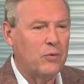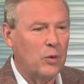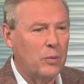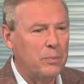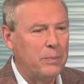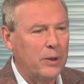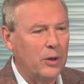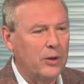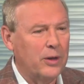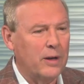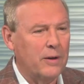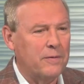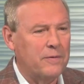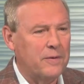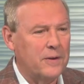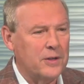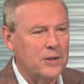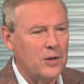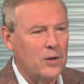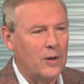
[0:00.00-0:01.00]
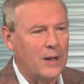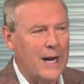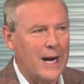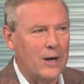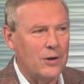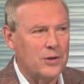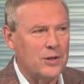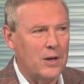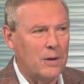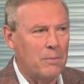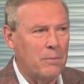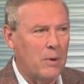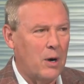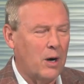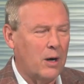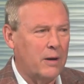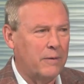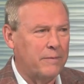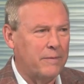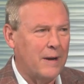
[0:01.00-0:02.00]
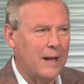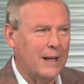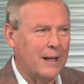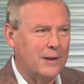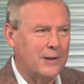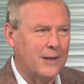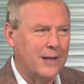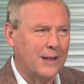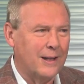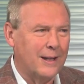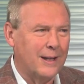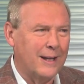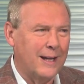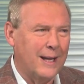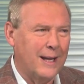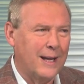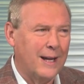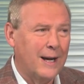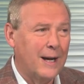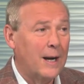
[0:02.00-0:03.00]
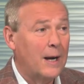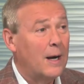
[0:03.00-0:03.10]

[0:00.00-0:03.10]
if we're building a fiscal house on market volatility,